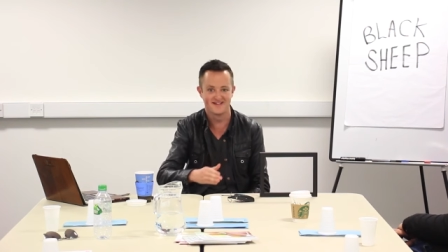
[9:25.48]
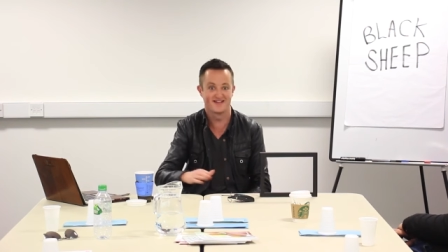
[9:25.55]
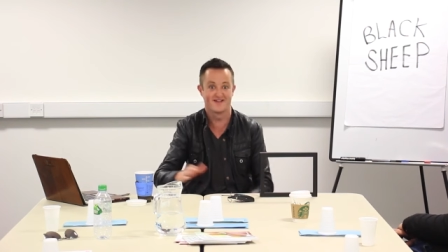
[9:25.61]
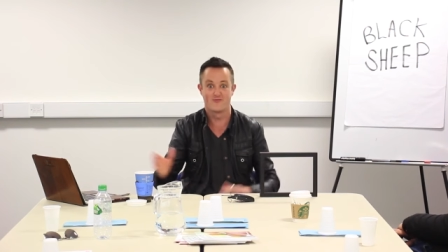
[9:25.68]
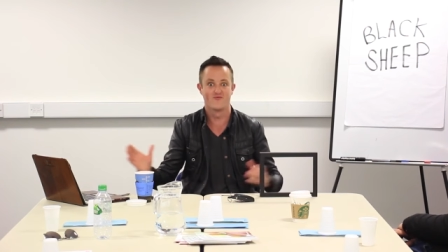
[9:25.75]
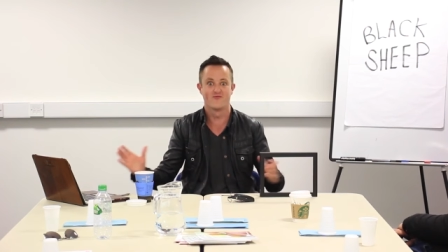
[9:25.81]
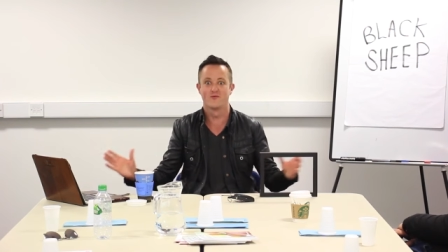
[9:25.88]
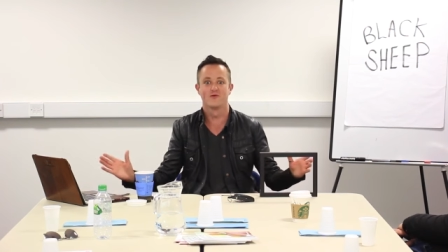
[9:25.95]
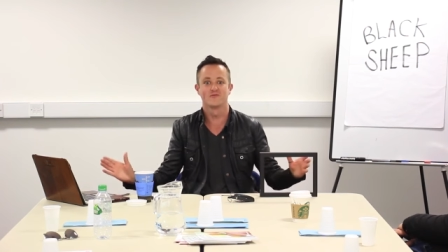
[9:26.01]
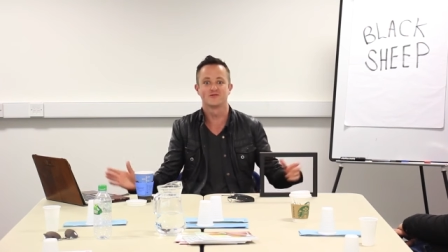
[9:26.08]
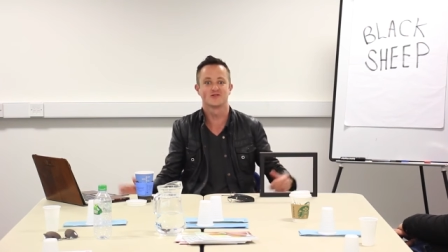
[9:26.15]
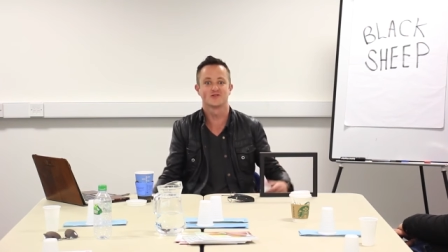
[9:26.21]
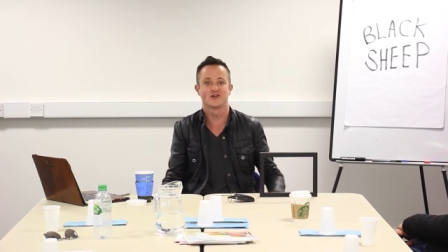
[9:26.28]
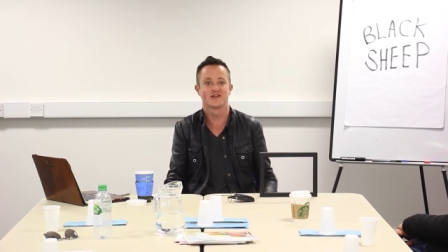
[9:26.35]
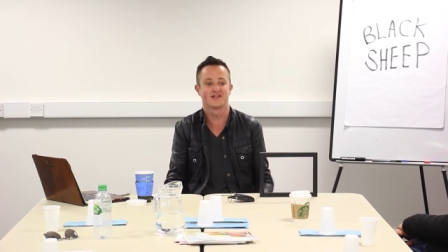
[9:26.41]
I go,
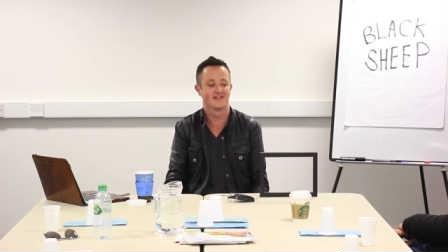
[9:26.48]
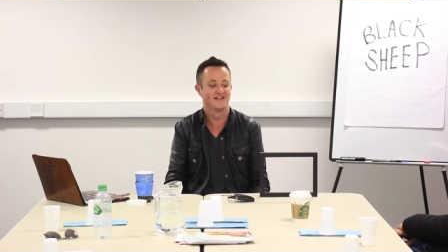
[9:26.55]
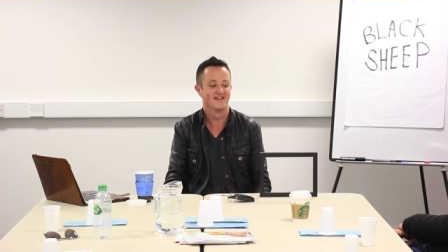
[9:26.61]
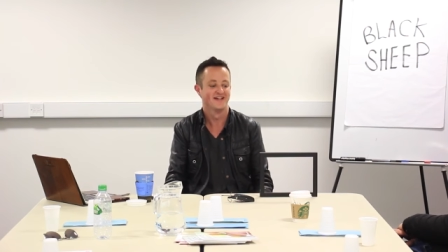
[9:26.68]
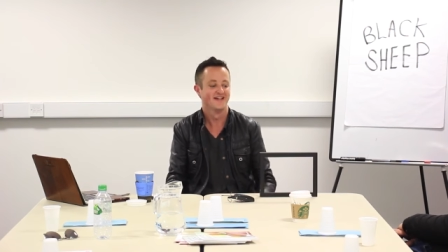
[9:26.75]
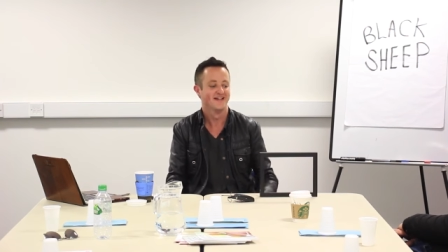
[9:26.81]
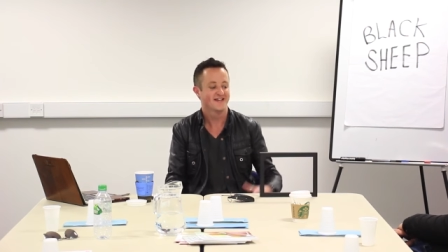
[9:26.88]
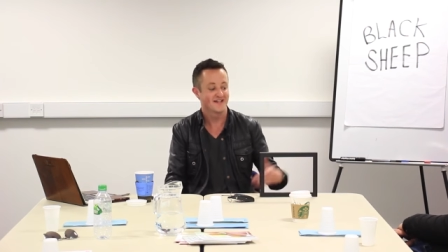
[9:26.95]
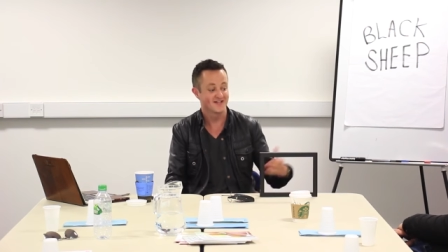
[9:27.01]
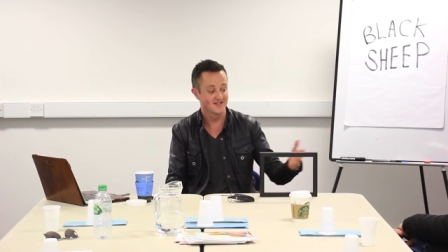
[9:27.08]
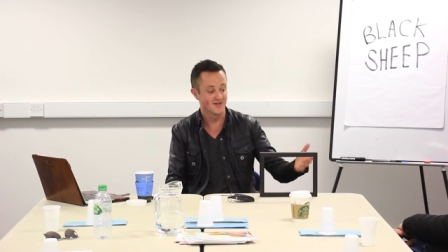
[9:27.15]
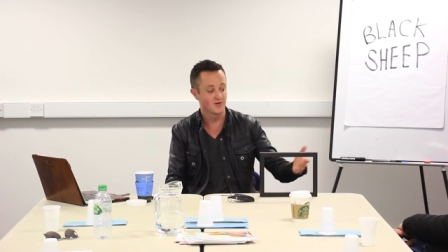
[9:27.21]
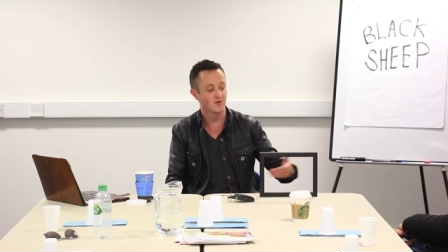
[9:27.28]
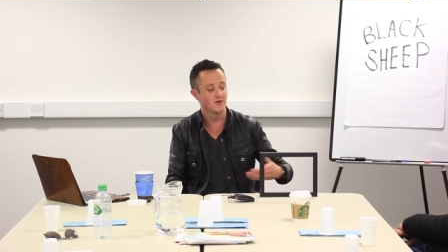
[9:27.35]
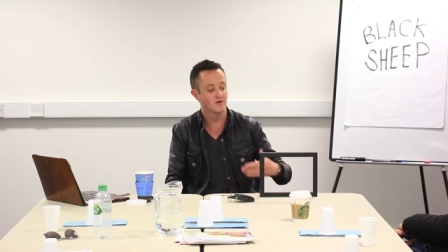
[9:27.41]
whoa, shit,
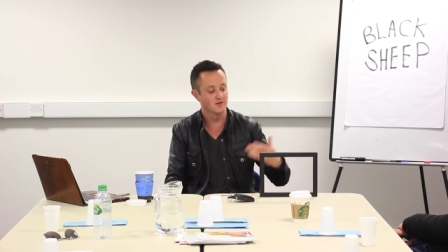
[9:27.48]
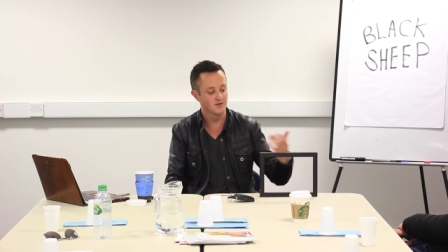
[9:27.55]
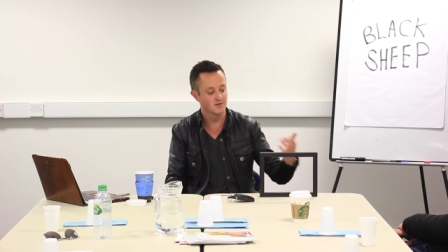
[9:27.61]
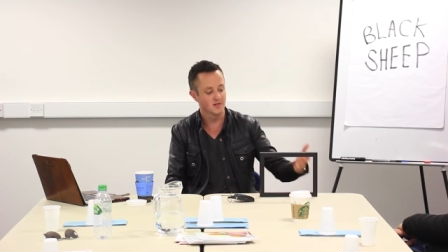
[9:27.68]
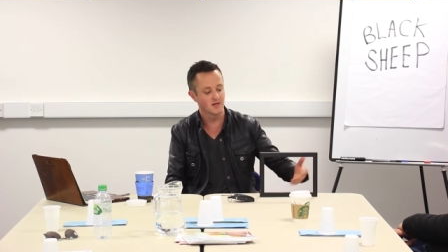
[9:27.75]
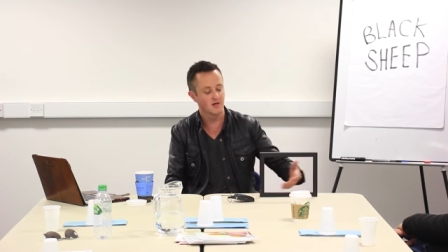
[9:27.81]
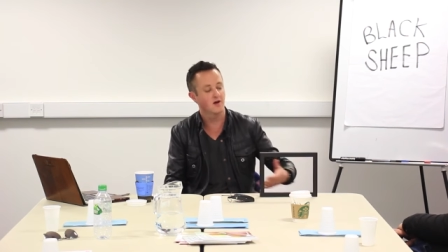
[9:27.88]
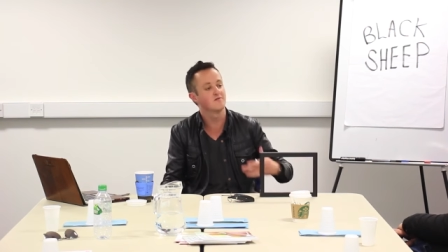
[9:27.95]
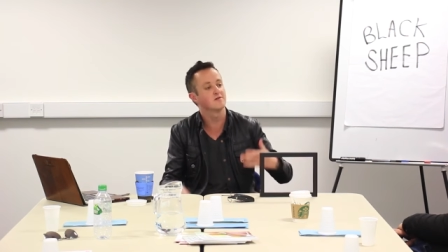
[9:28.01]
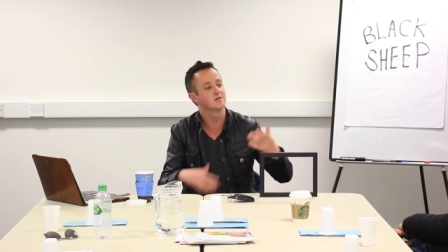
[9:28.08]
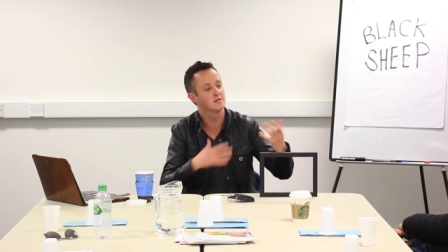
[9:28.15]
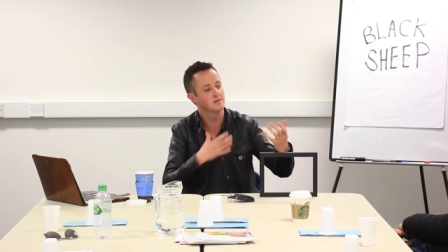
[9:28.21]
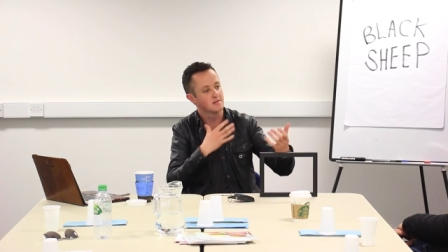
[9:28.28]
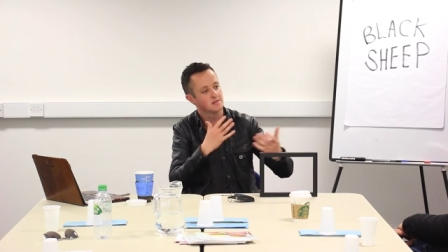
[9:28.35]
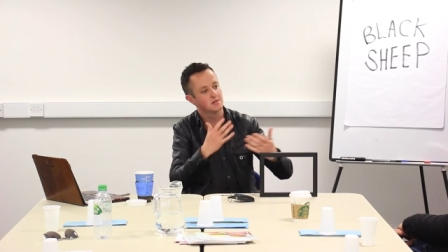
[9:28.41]
because you're you're
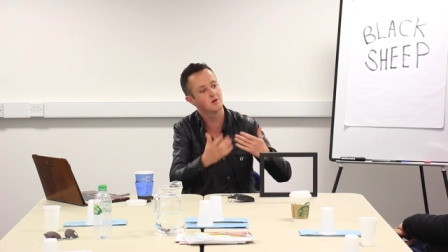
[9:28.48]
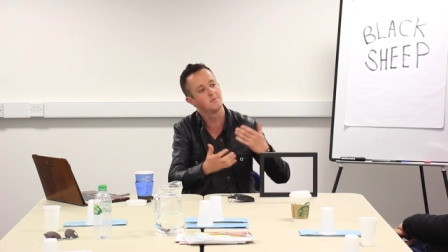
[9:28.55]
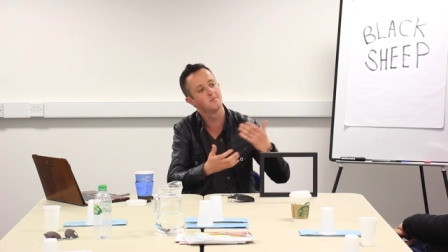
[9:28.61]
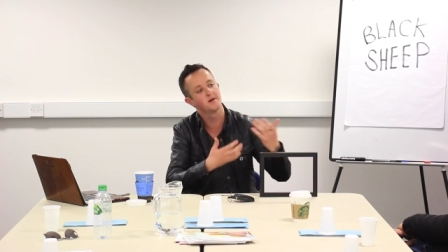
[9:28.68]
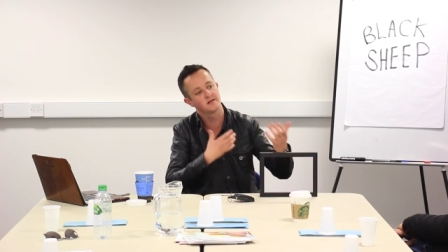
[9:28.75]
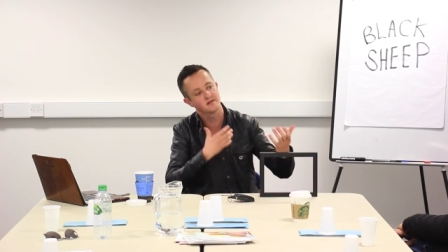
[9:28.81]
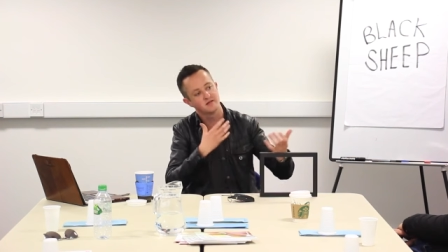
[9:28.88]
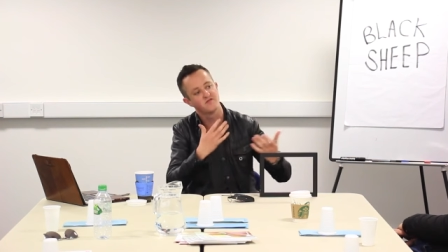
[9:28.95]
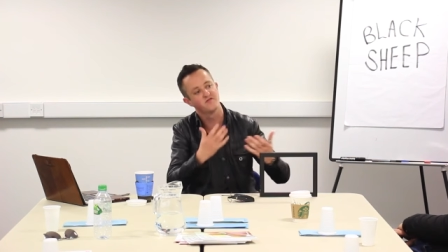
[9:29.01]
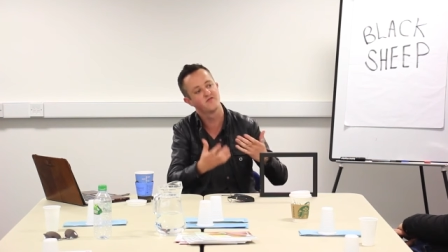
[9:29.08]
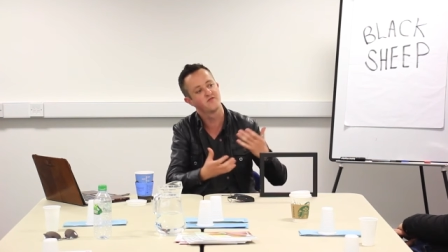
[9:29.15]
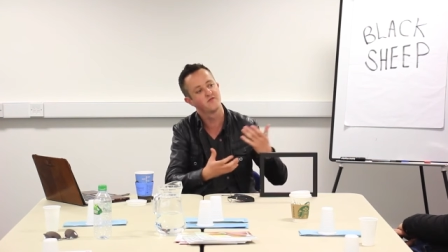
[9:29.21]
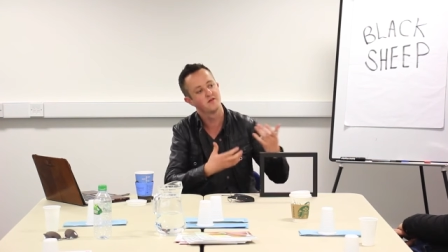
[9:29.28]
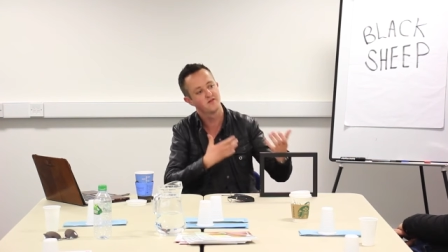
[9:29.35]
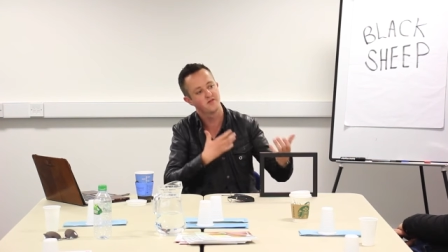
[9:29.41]
encouraging this
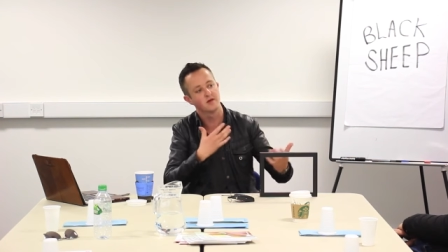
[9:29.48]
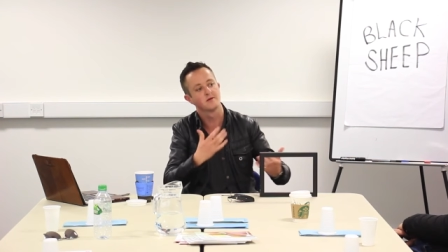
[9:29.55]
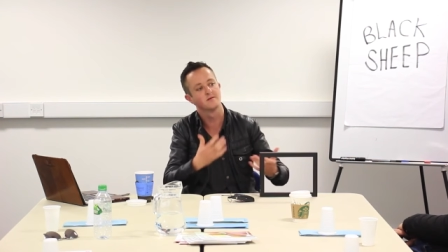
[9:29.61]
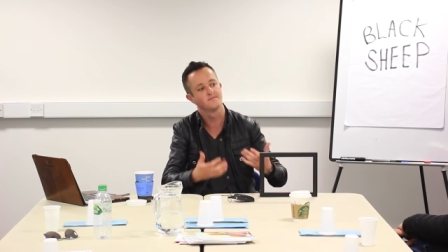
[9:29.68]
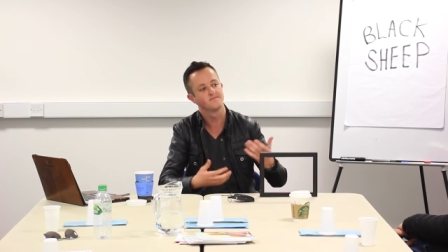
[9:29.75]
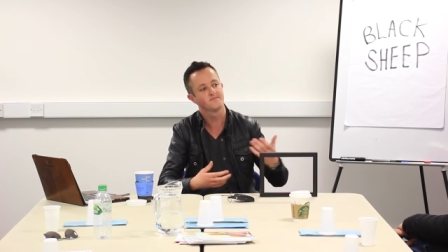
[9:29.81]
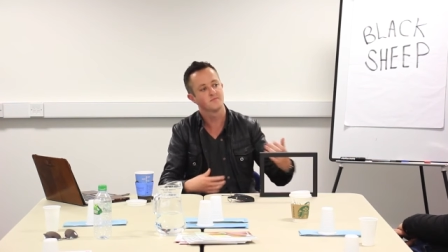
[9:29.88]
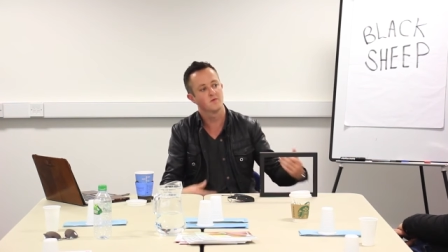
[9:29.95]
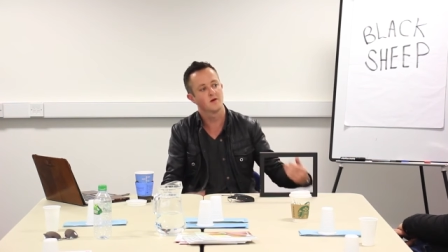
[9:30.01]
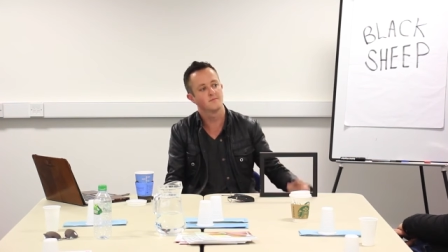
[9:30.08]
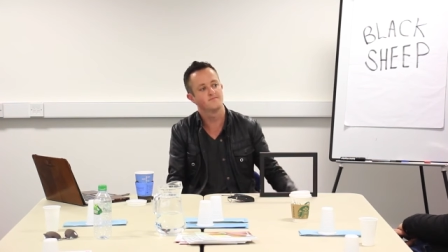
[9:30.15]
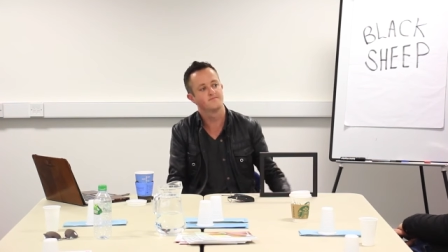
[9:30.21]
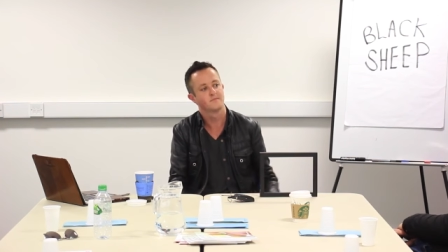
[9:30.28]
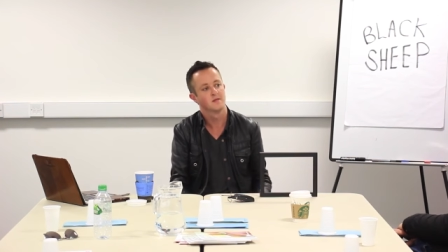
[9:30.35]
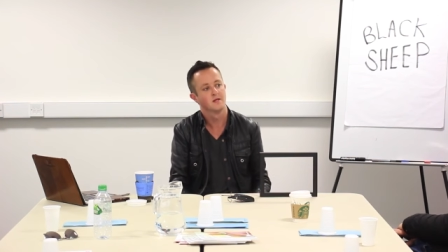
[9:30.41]
combative thing,
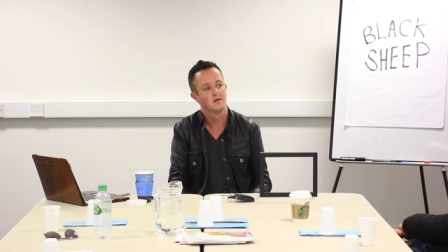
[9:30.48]
right?